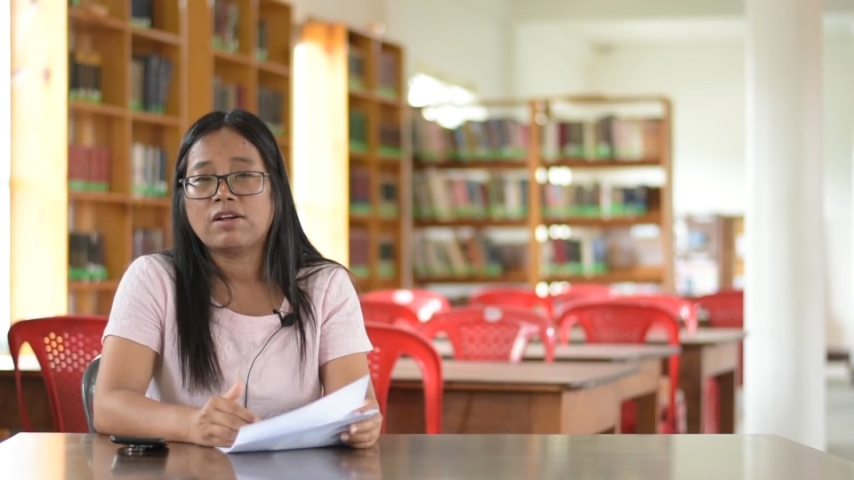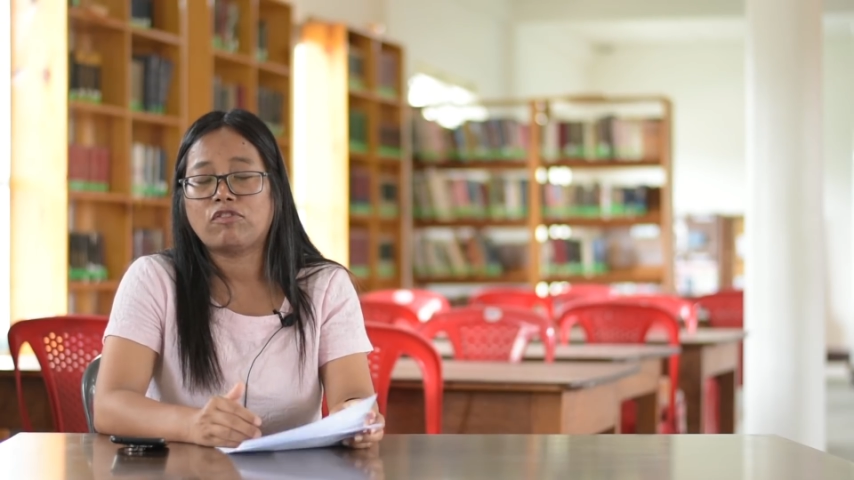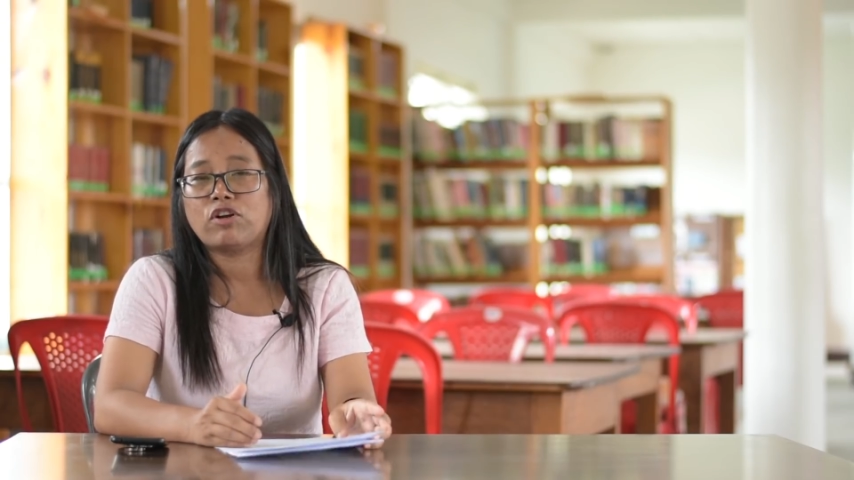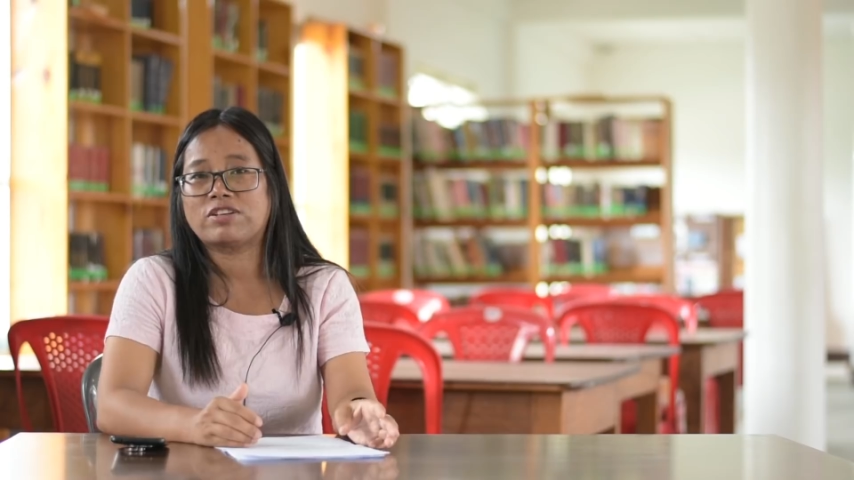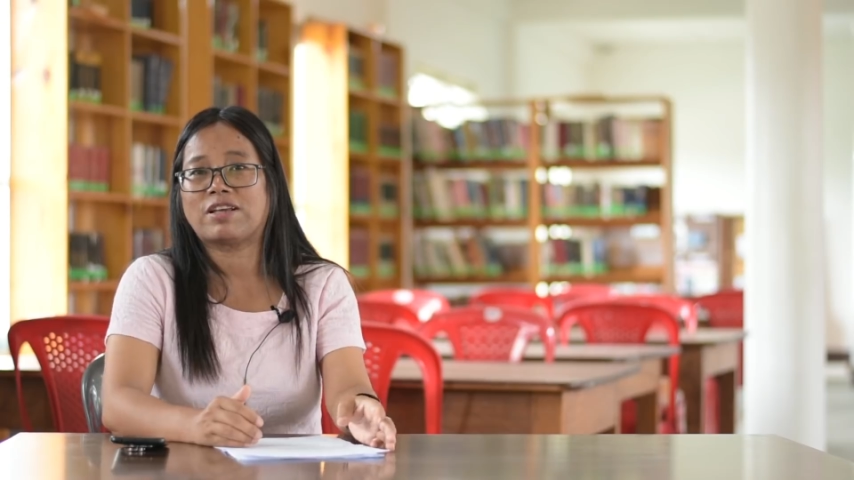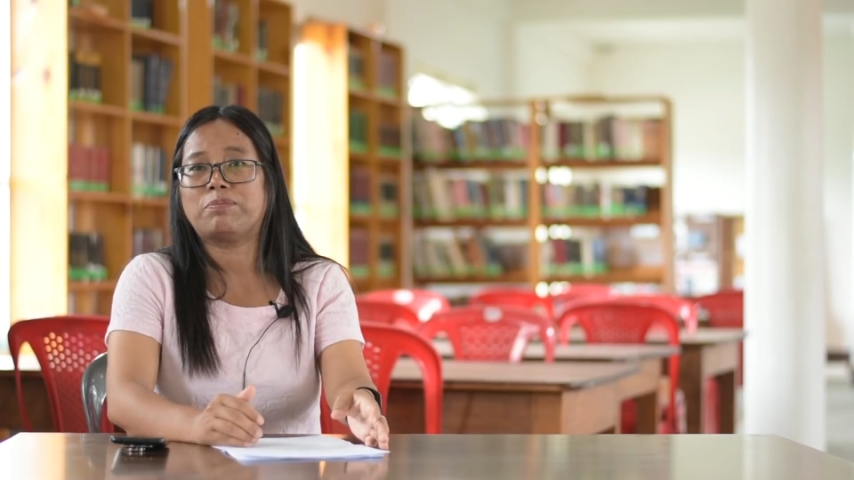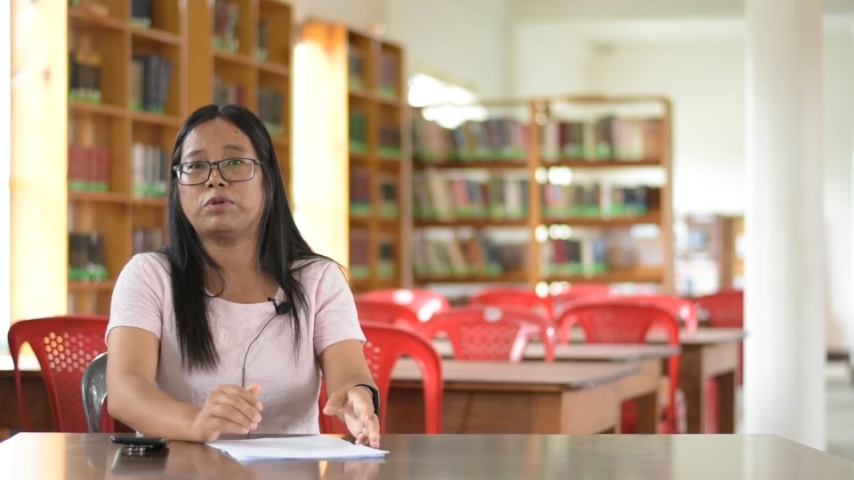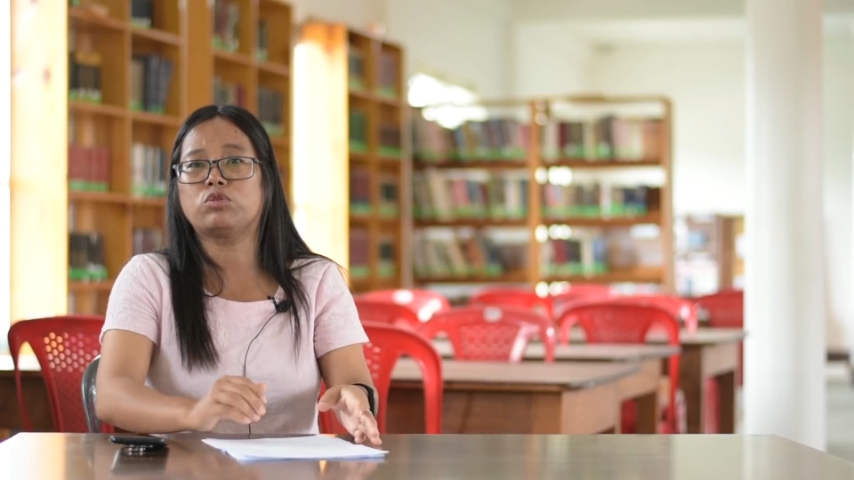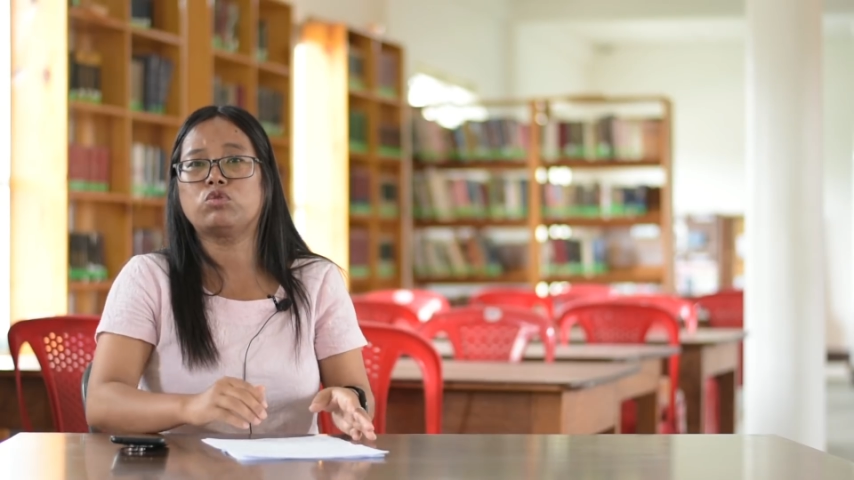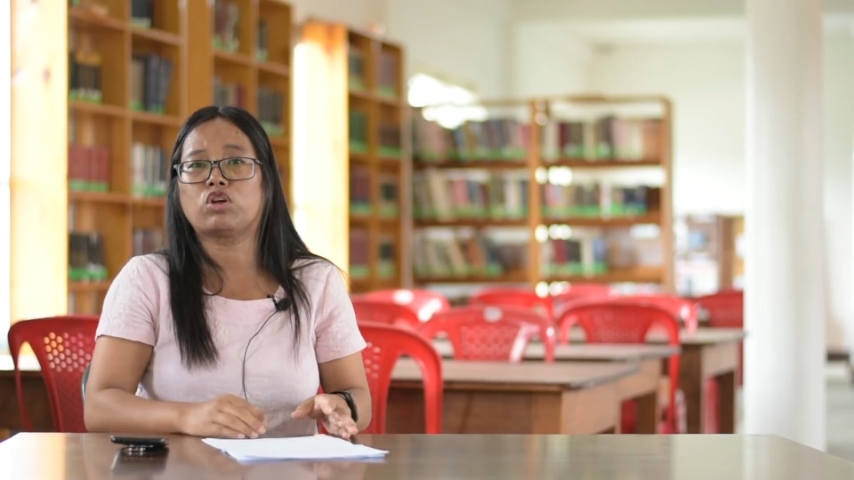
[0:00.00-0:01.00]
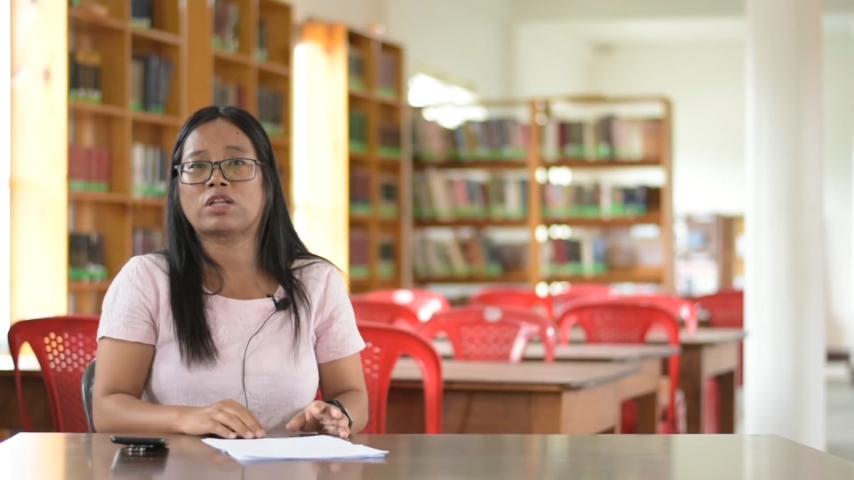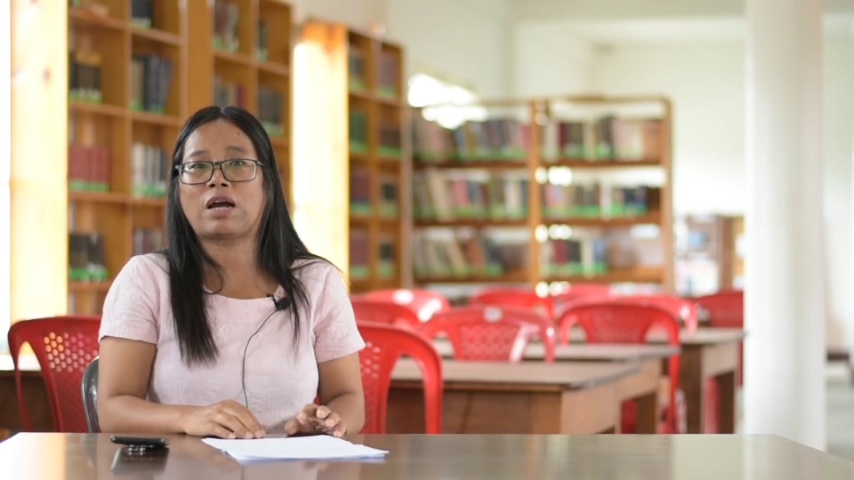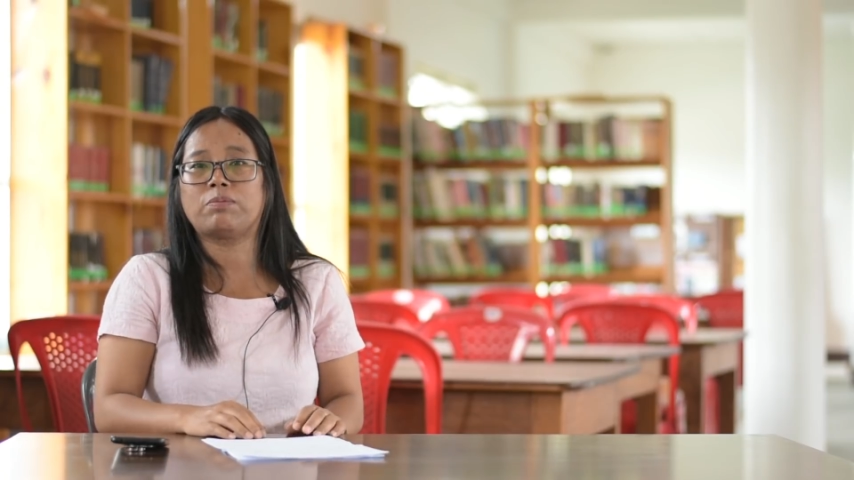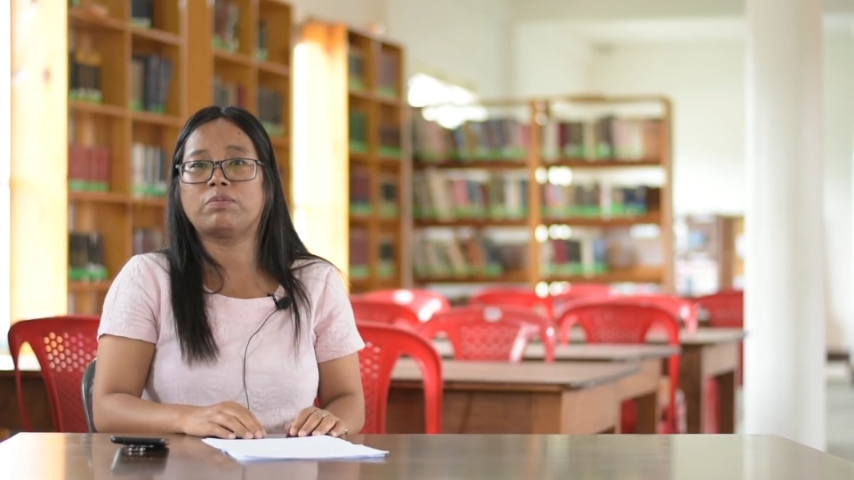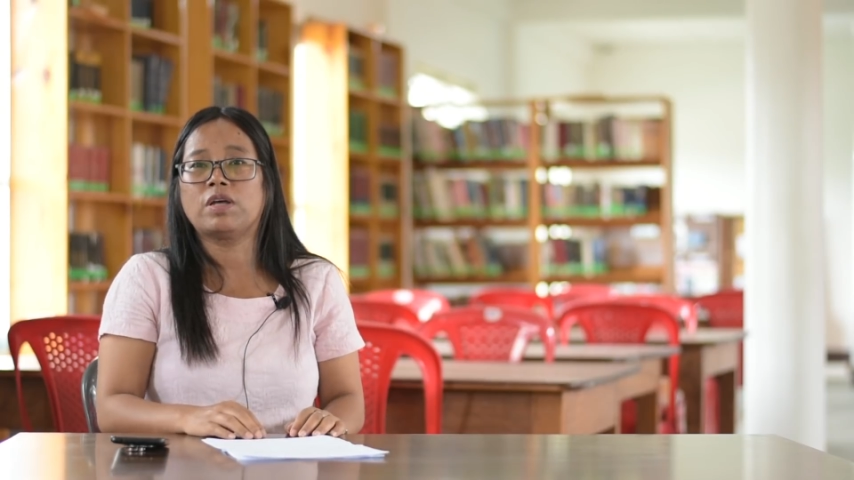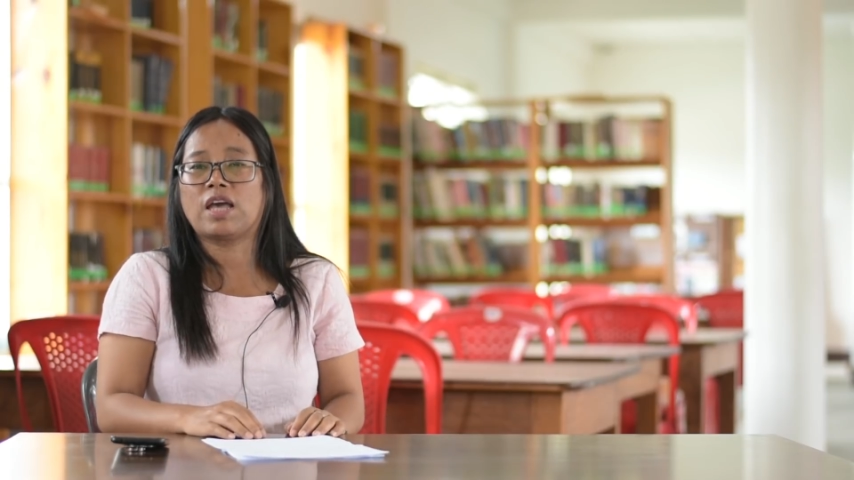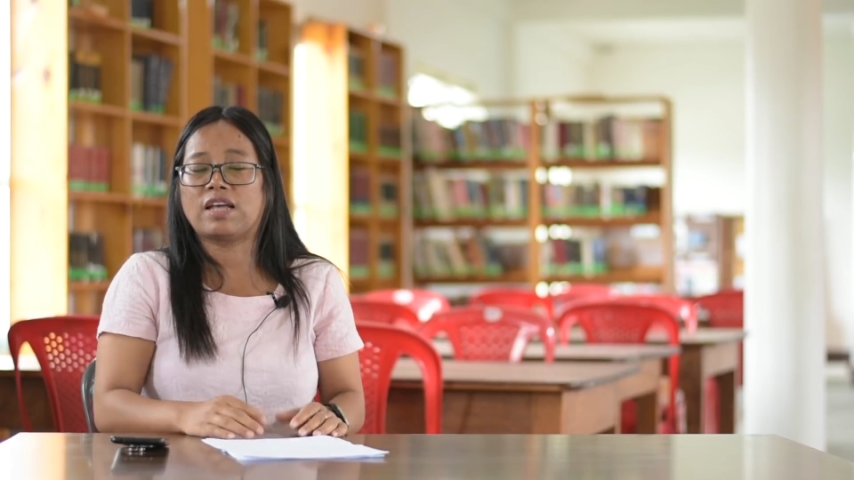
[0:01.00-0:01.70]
For example, do not come